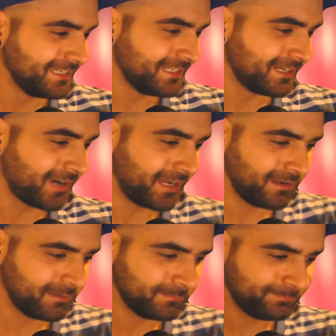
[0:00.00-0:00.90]
Alright,
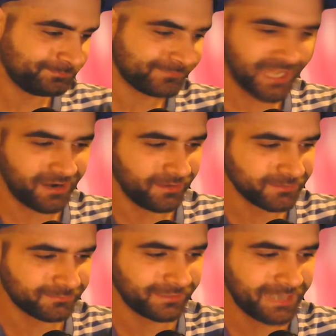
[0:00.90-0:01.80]
I don't know,
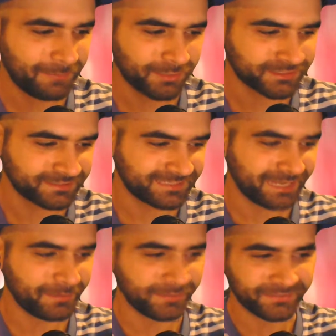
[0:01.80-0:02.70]
there's really not much to say
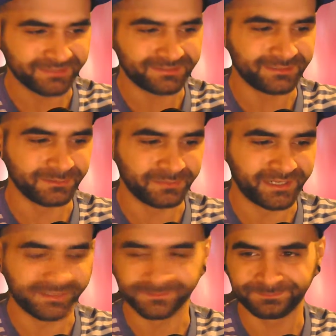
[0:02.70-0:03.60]
about these two.
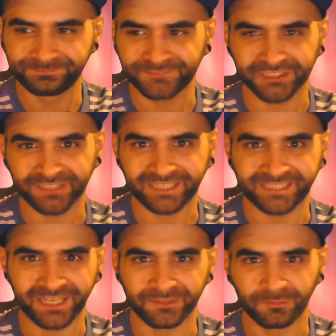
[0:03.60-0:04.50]
They're just like
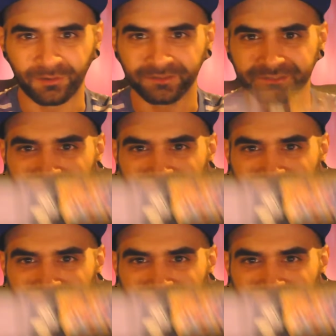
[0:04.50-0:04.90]
the other ones.